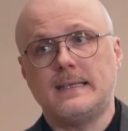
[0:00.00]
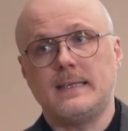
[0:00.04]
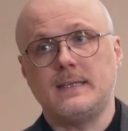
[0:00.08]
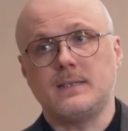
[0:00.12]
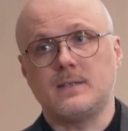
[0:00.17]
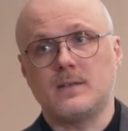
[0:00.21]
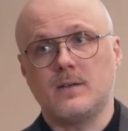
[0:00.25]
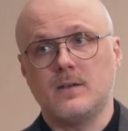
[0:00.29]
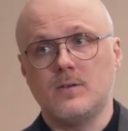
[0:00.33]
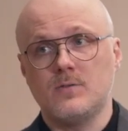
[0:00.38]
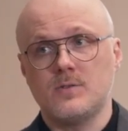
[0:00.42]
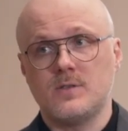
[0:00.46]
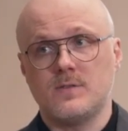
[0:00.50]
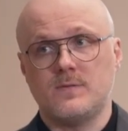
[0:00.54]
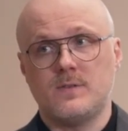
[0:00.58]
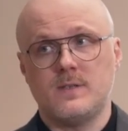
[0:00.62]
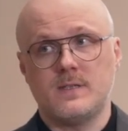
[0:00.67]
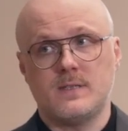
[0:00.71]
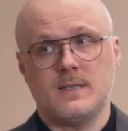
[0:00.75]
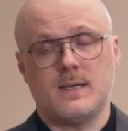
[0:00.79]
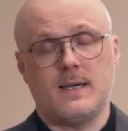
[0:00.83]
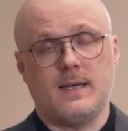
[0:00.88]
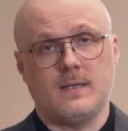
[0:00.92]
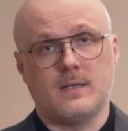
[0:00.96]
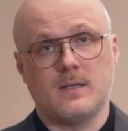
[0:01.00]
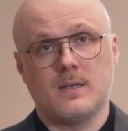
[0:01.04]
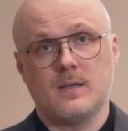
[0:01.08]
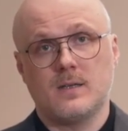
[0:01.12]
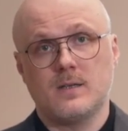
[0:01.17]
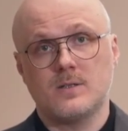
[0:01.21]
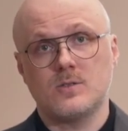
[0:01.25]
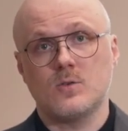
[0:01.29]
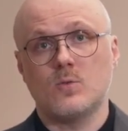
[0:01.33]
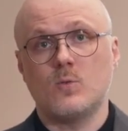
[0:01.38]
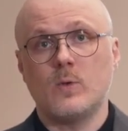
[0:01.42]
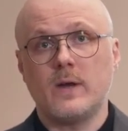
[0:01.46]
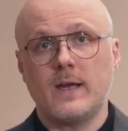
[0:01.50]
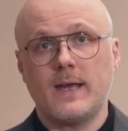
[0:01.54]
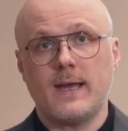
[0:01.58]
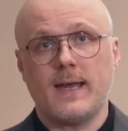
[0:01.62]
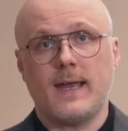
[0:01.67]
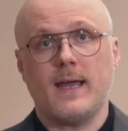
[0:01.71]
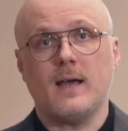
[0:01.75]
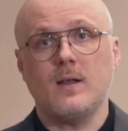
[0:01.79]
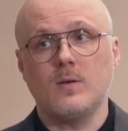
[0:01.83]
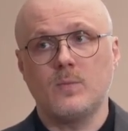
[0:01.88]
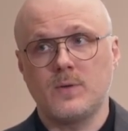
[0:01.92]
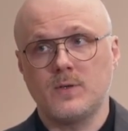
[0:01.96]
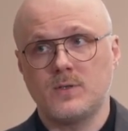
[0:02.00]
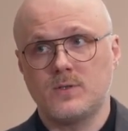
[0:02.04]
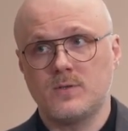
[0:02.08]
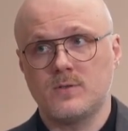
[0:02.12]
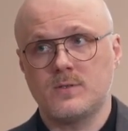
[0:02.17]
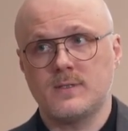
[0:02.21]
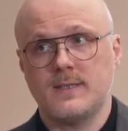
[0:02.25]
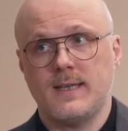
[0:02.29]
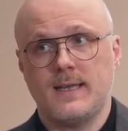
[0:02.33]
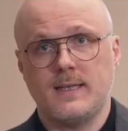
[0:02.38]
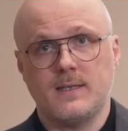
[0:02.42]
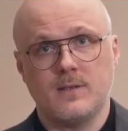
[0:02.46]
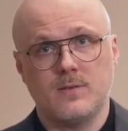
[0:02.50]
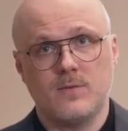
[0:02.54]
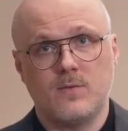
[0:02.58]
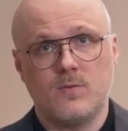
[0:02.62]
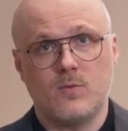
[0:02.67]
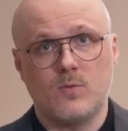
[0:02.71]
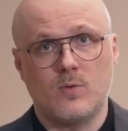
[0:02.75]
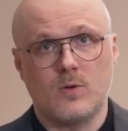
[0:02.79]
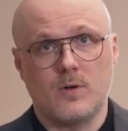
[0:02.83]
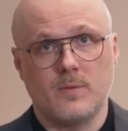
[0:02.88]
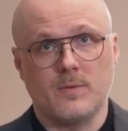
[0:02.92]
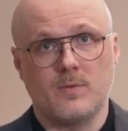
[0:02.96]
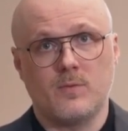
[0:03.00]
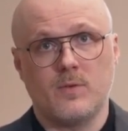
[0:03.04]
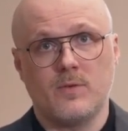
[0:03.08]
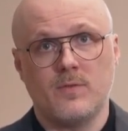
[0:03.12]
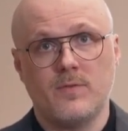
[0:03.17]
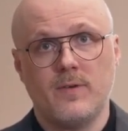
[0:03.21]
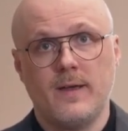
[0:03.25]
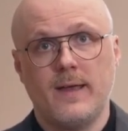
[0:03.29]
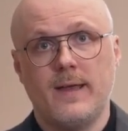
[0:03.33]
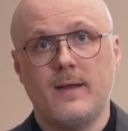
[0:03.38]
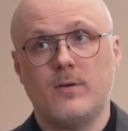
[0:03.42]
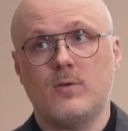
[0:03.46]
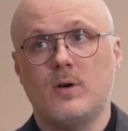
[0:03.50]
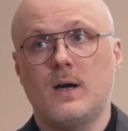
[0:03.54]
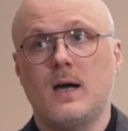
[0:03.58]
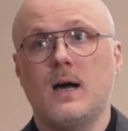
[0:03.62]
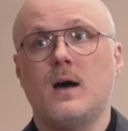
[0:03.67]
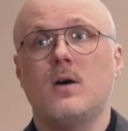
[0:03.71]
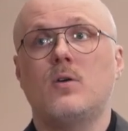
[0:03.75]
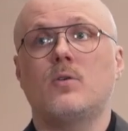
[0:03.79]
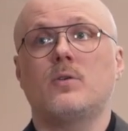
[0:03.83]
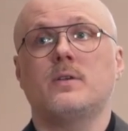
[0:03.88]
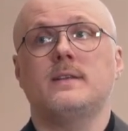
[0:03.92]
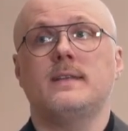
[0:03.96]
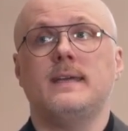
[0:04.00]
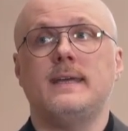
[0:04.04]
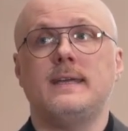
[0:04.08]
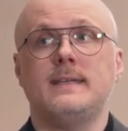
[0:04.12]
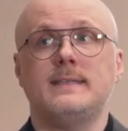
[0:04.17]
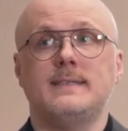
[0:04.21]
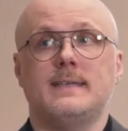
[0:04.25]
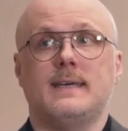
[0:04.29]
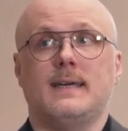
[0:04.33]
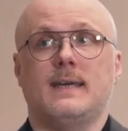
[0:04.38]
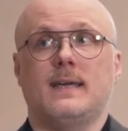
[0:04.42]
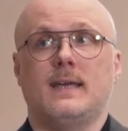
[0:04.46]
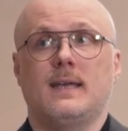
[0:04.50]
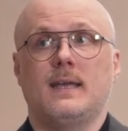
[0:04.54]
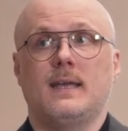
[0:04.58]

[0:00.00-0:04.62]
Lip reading: inclusive design. So we help you to stay informed with our data.